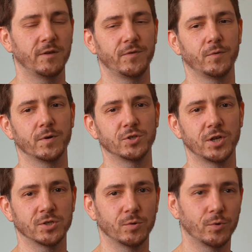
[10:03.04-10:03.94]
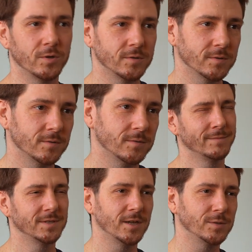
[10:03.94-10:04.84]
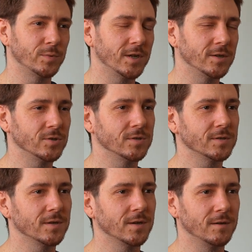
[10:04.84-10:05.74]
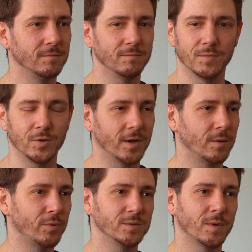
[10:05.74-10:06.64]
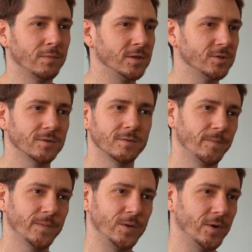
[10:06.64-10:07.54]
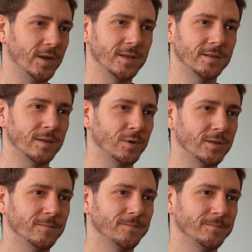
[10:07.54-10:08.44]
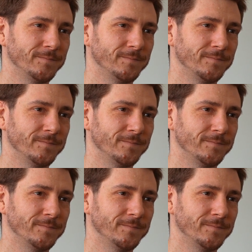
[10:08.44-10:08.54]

if you want to change the world, sounds pretentious. You gotta press publish. You gotta hit that button.